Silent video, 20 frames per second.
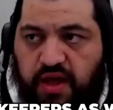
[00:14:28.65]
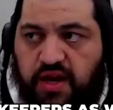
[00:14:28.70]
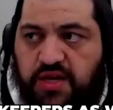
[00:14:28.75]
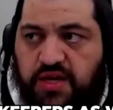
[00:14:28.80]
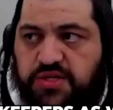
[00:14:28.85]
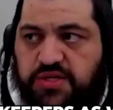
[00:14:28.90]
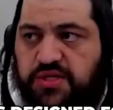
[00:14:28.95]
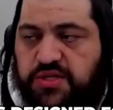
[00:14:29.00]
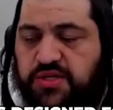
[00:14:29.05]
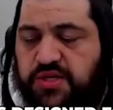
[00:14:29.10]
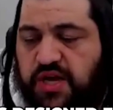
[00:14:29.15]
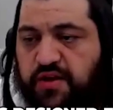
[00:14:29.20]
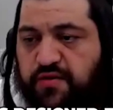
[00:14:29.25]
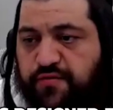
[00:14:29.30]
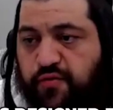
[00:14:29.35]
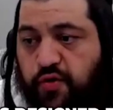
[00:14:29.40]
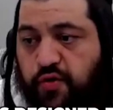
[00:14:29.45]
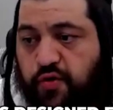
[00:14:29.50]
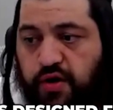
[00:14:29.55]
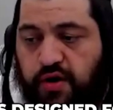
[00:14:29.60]
It is
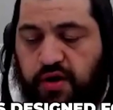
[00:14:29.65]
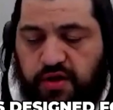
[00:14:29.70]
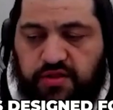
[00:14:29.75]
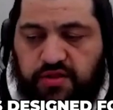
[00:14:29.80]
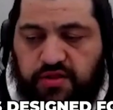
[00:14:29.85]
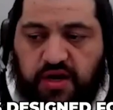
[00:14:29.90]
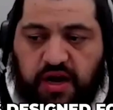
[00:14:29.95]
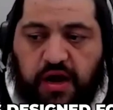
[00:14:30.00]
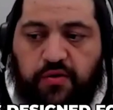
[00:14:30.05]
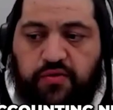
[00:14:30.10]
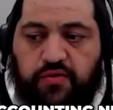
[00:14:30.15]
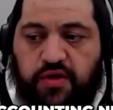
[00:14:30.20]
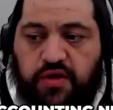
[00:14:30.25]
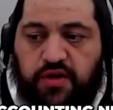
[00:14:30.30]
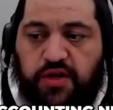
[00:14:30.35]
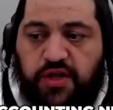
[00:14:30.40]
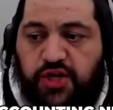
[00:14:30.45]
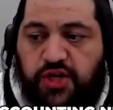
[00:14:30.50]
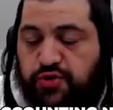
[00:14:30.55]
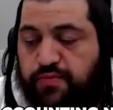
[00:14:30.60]
designed for the
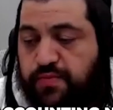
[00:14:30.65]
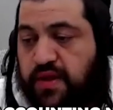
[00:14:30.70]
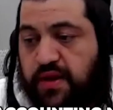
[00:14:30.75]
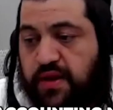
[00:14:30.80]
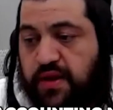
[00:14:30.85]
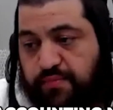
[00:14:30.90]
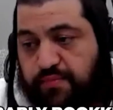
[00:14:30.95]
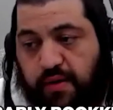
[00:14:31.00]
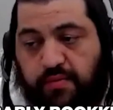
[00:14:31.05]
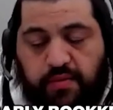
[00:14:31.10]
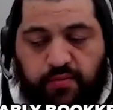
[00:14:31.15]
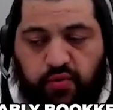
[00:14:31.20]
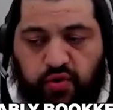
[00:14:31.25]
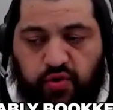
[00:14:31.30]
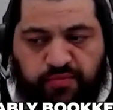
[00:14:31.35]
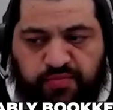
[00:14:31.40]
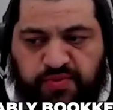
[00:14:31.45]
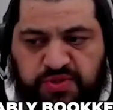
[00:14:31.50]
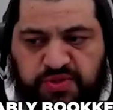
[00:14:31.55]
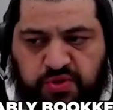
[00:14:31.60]
accounting niche, meaning probably
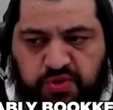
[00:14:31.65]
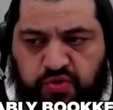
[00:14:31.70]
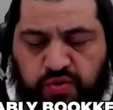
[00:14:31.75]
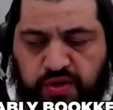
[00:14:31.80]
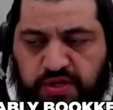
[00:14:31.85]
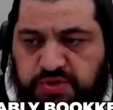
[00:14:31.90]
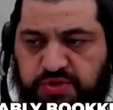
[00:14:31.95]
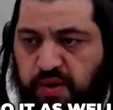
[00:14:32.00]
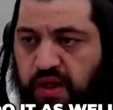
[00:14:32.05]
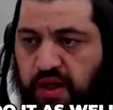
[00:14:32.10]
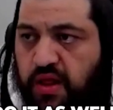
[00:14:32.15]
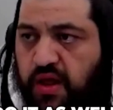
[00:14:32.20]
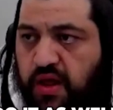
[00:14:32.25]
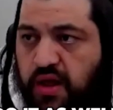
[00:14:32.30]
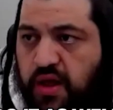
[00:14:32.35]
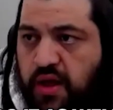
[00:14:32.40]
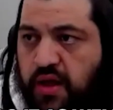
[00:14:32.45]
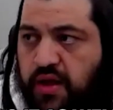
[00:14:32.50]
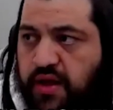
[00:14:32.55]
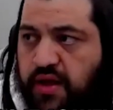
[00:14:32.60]
bookkeepers could do it as well.